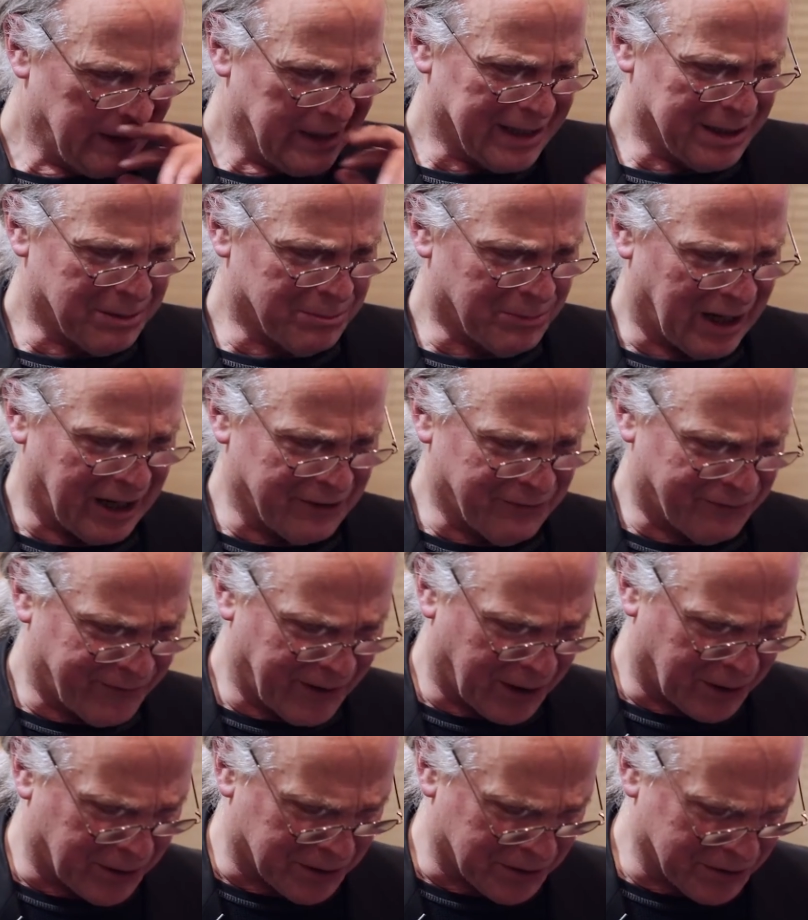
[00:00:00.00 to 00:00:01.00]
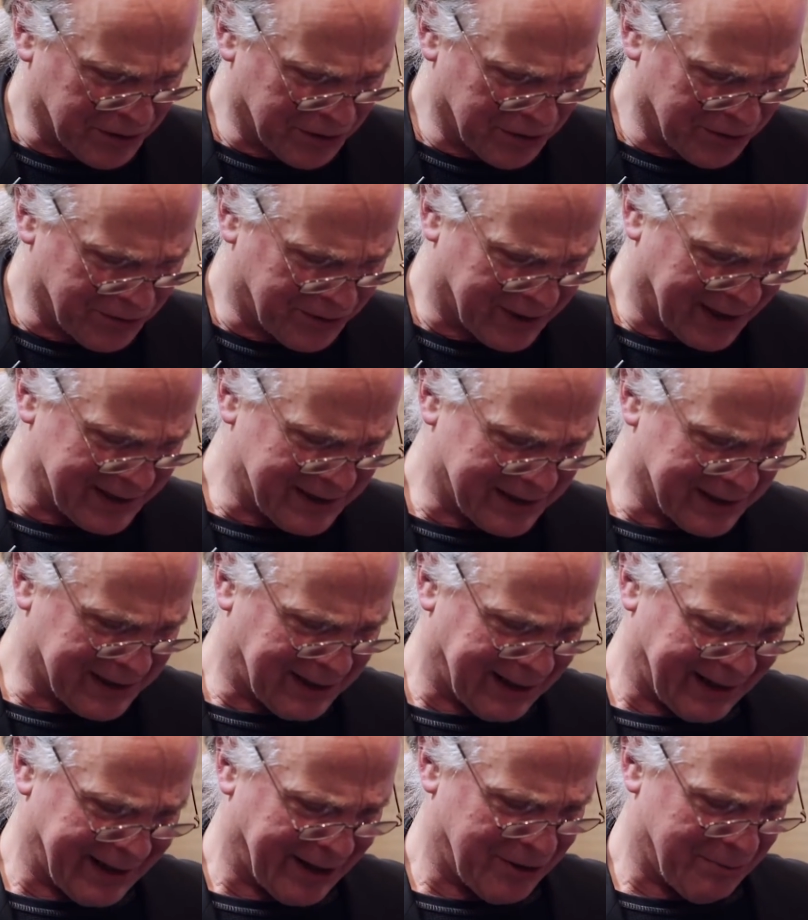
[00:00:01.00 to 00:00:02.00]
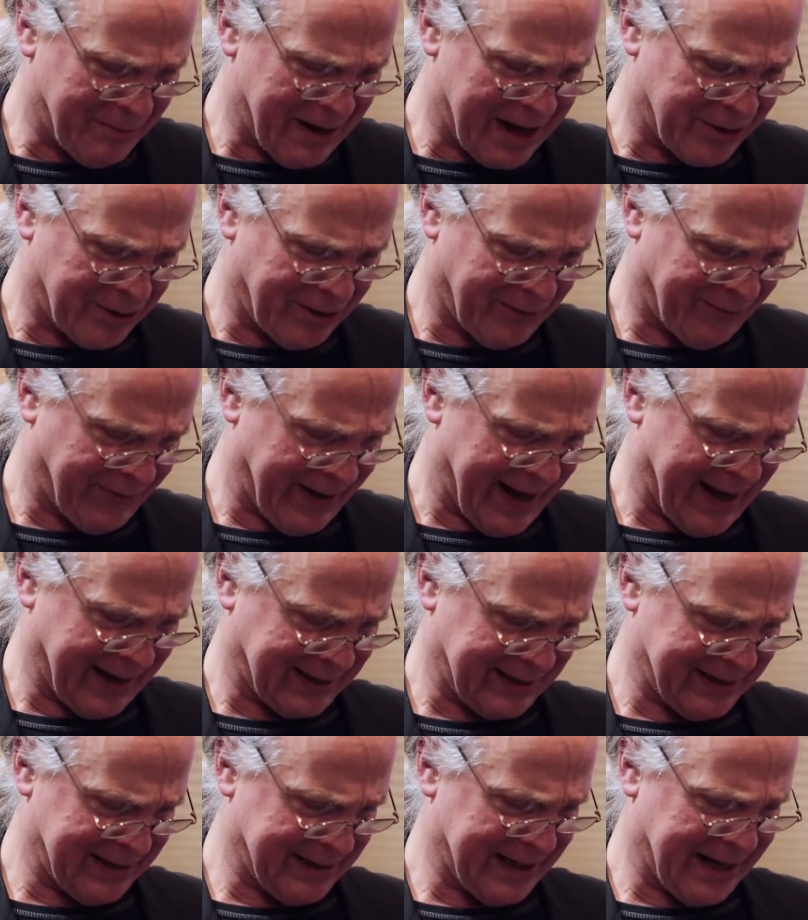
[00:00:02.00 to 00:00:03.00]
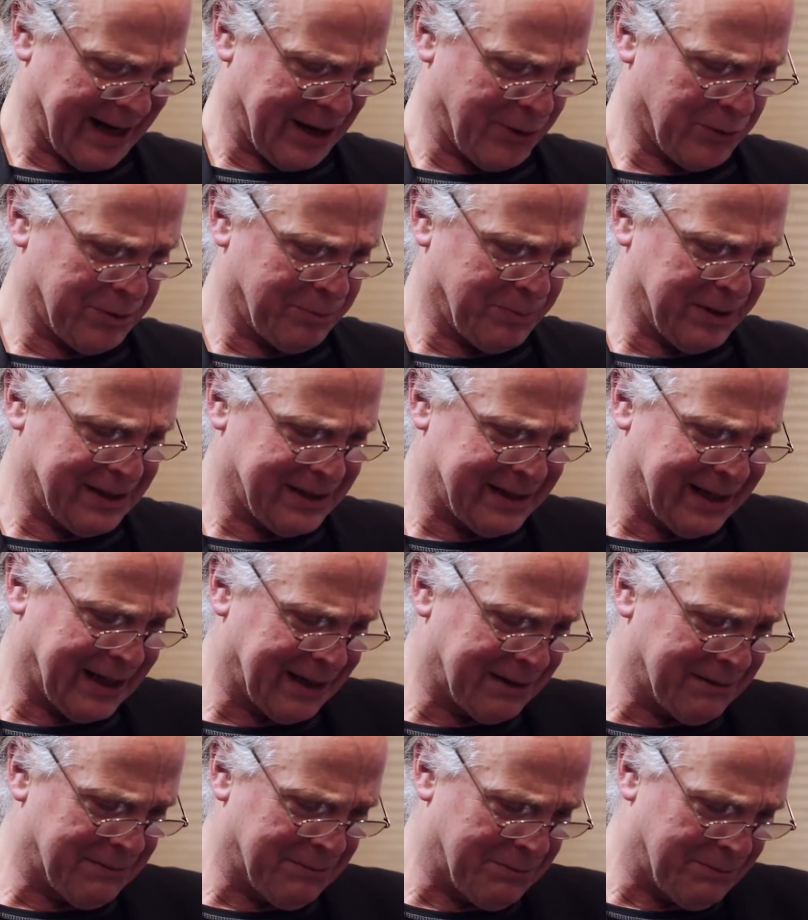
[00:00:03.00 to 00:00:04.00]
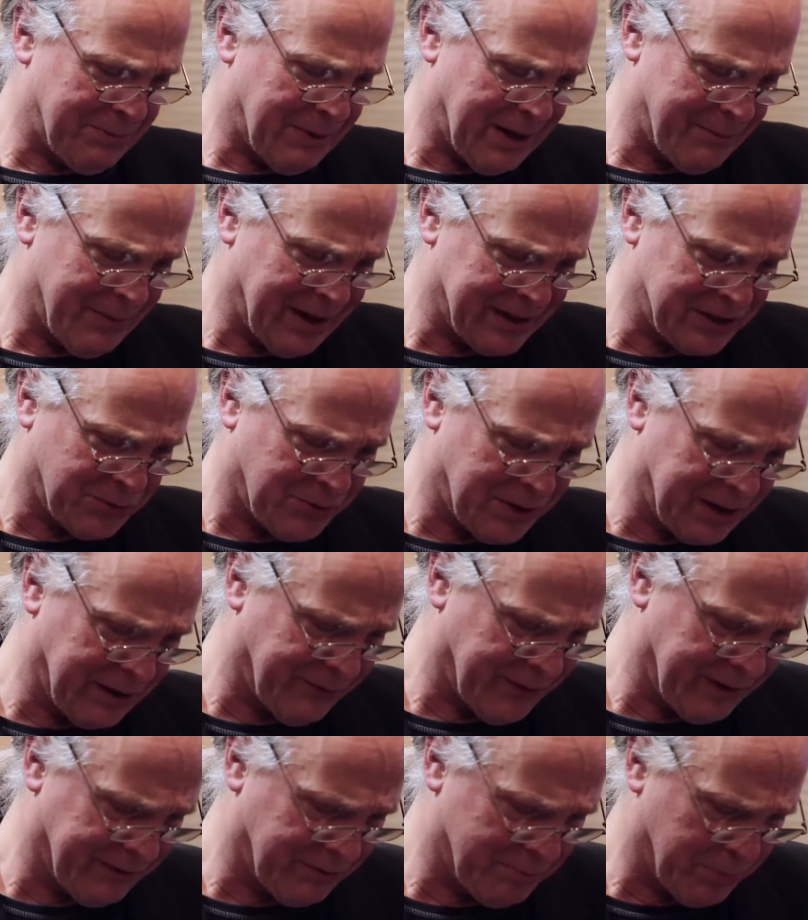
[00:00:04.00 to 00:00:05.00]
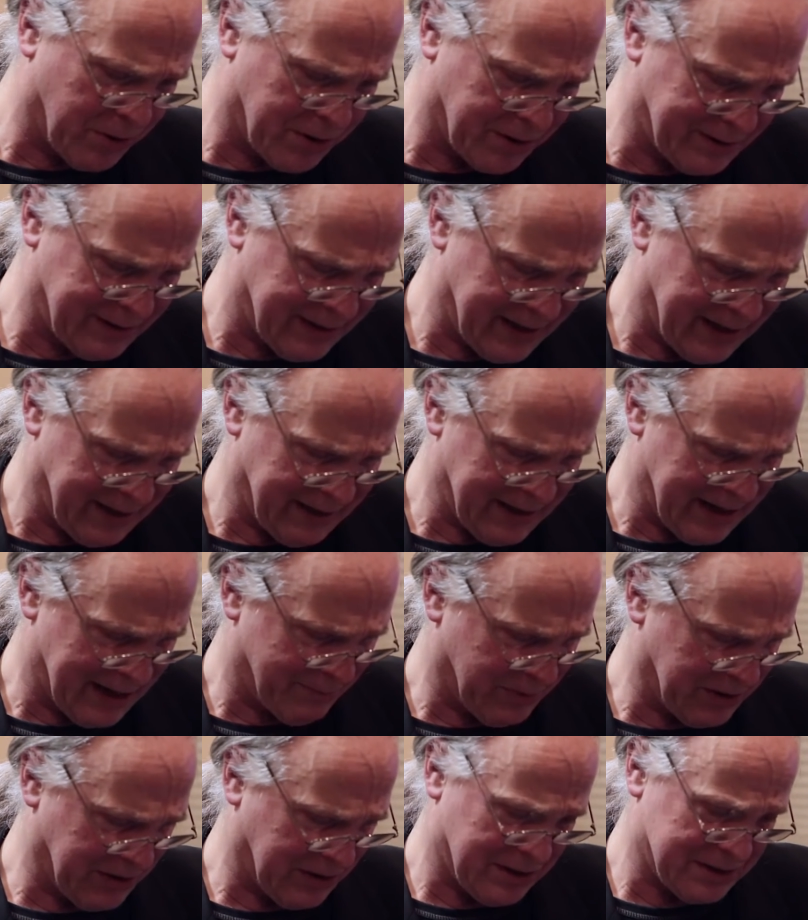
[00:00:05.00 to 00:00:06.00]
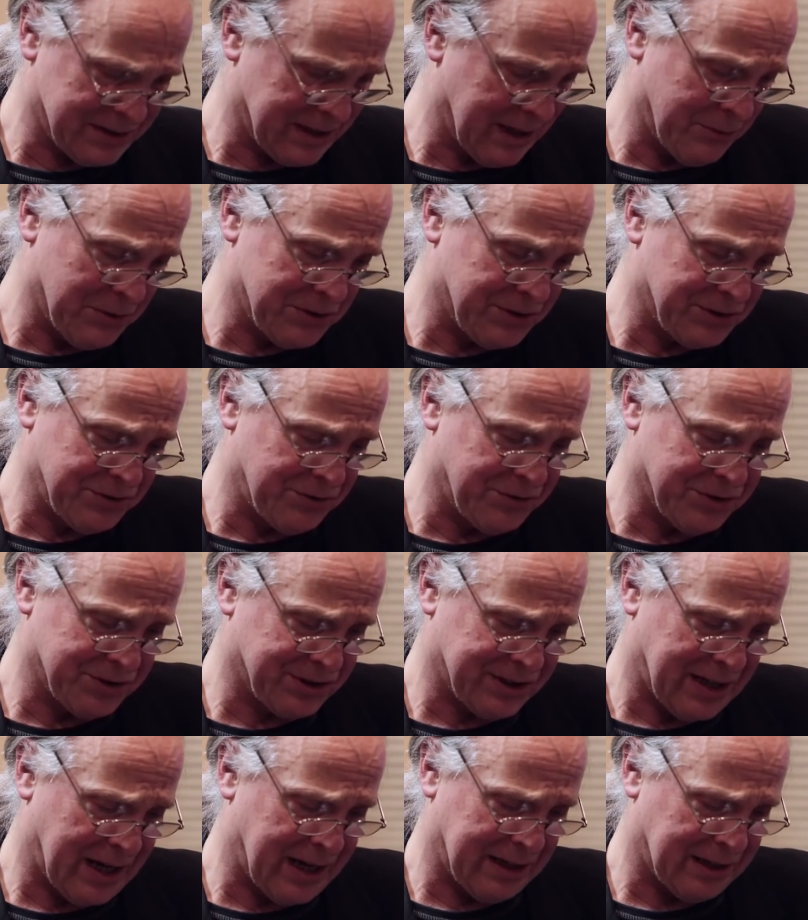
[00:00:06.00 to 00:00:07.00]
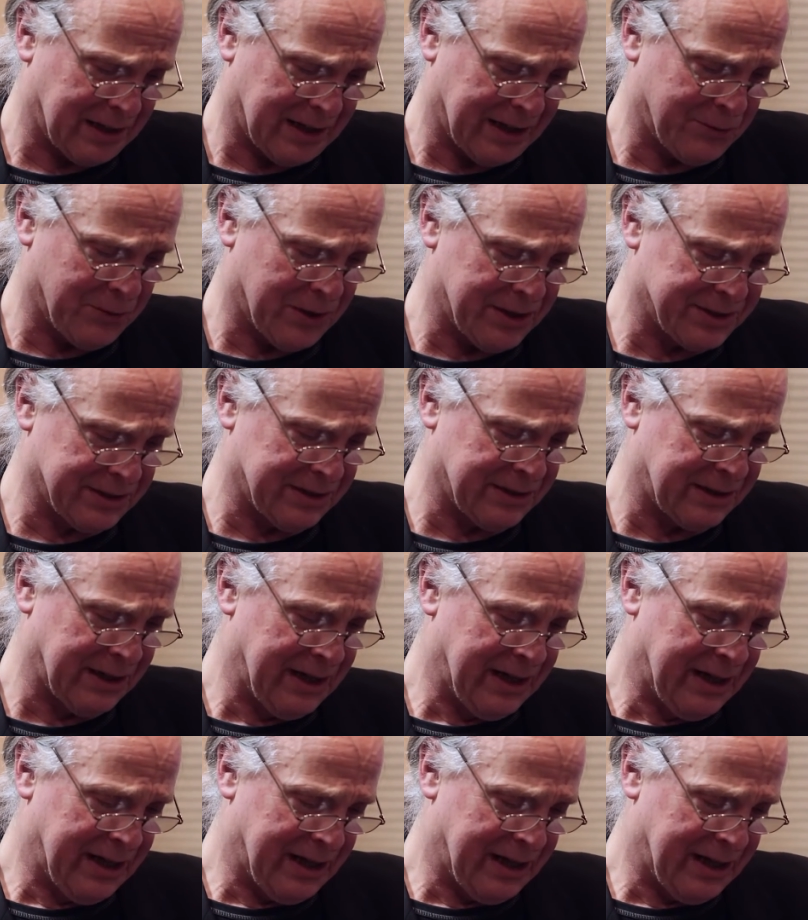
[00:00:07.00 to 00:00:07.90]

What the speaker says: In my feral youth, I declared matter-of-factly that I would be dead by my 25th birthday, not because I was suicidal, I wasn't.